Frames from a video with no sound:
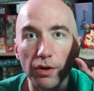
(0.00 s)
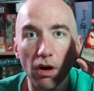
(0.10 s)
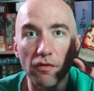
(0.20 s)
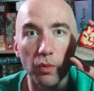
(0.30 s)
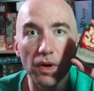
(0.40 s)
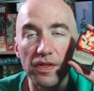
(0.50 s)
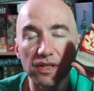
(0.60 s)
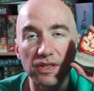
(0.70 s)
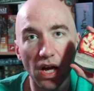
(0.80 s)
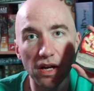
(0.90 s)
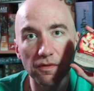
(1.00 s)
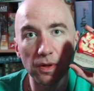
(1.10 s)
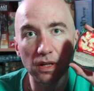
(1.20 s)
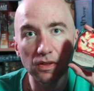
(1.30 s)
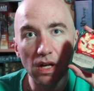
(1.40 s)
of with this side of
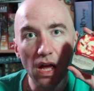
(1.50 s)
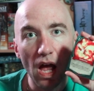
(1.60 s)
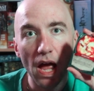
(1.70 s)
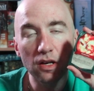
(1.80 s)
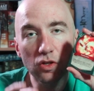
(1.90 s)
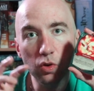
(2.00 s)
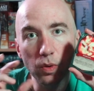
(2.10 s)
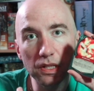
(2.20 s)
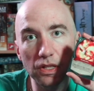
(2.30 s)
things and twists